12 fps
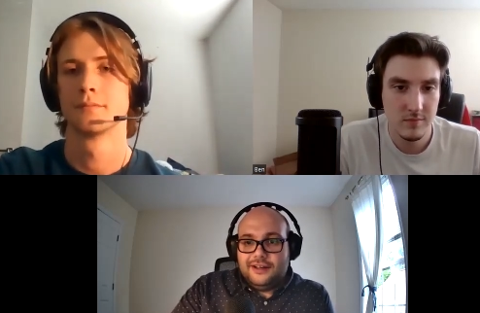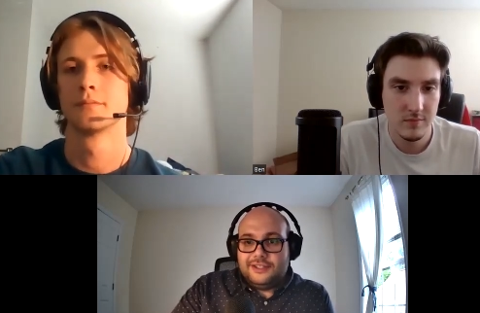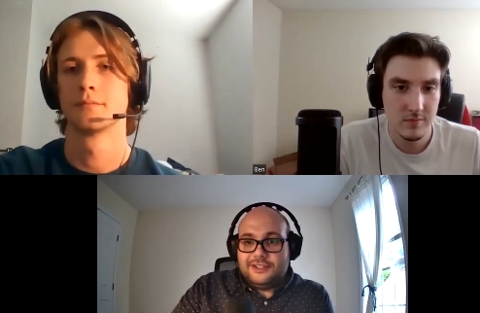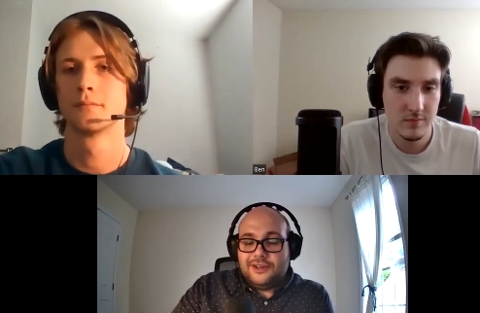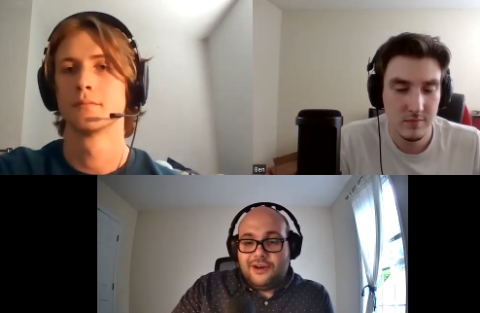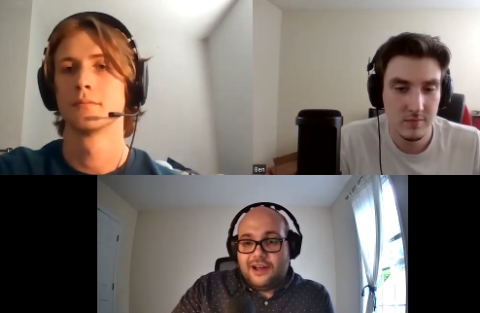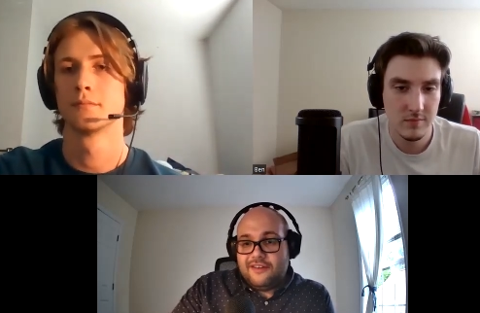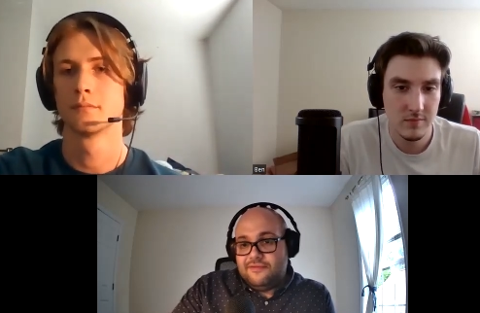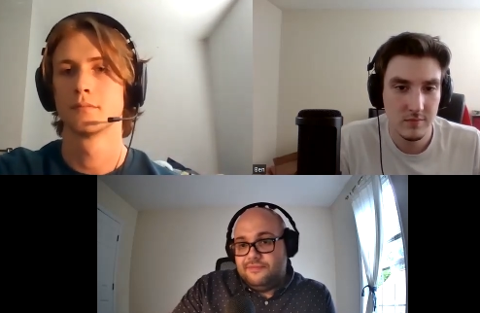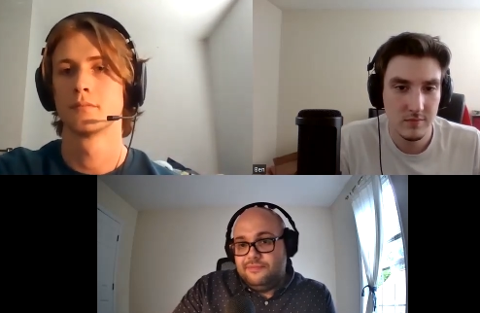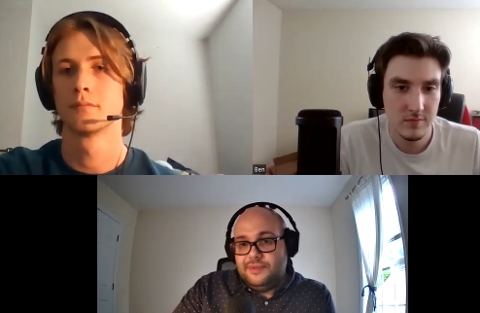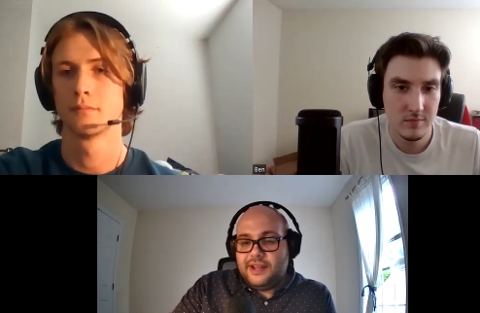Speaker 1: so
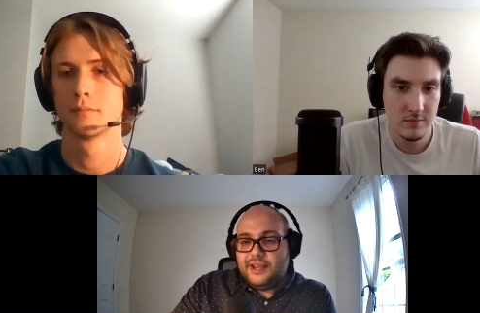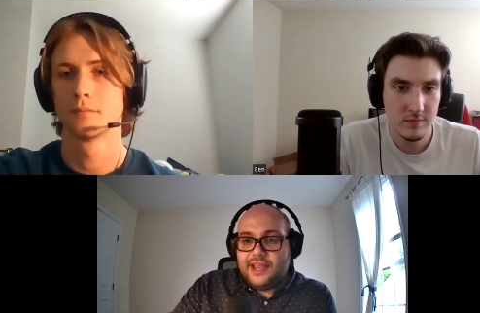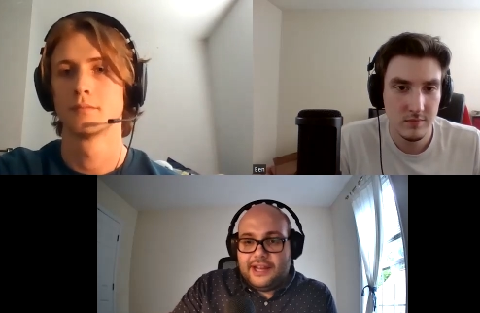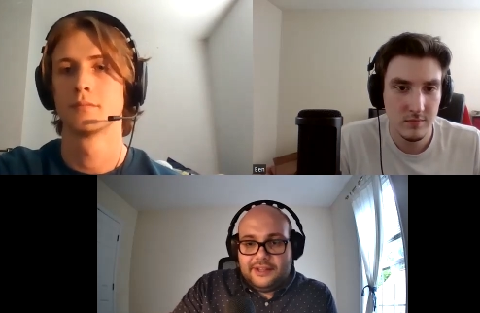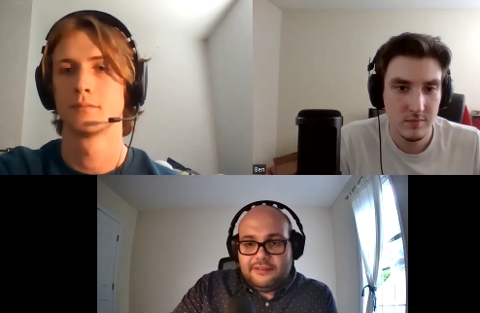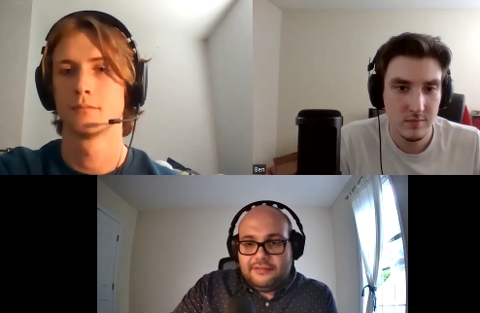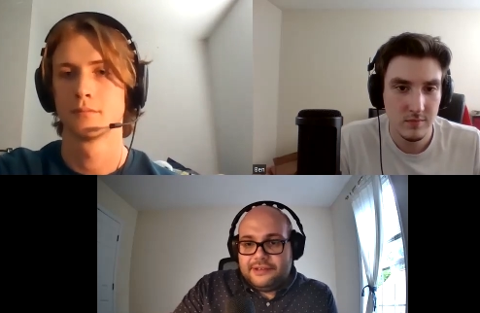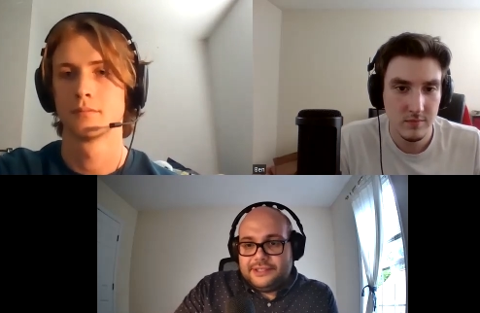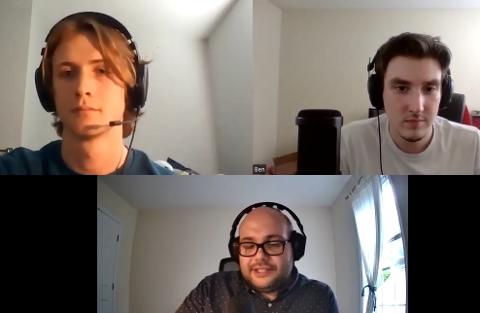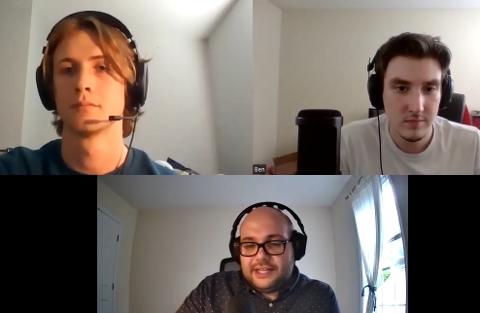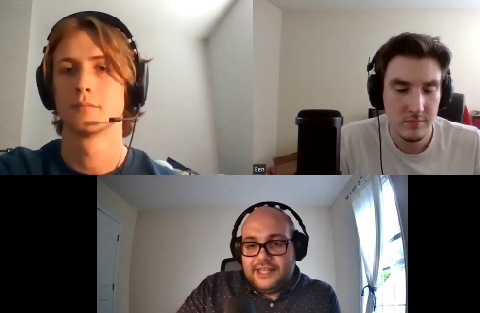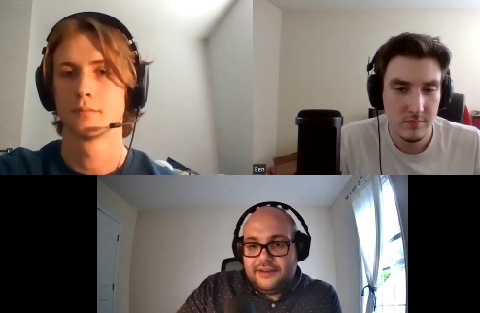I've dedicated the
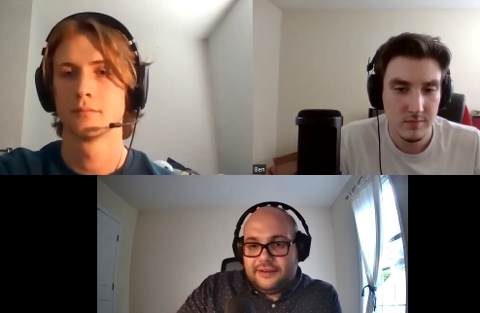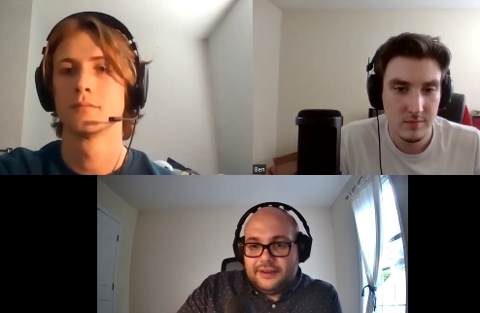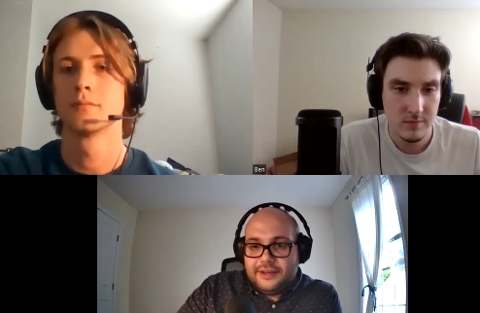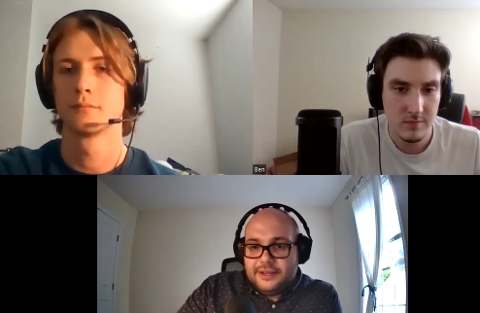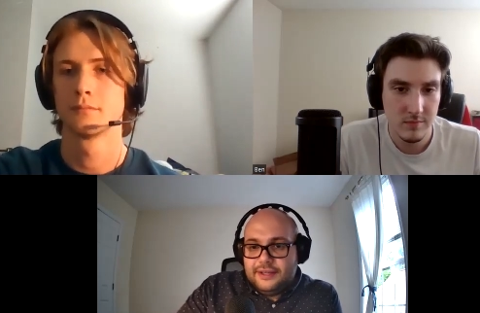first, I think,